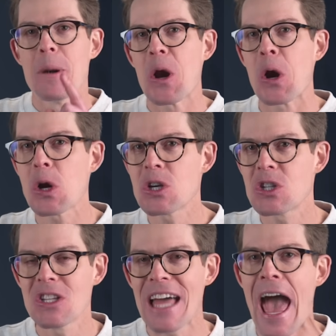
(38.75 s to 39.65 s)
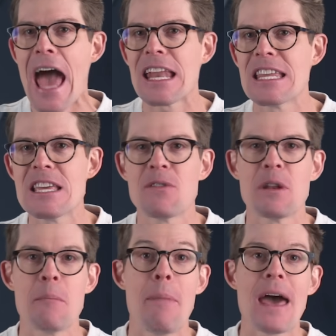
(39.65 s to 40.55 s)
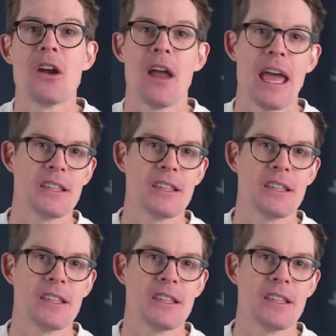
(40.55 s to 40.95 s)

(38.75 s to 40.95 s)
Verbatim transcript: But Herschel had an even better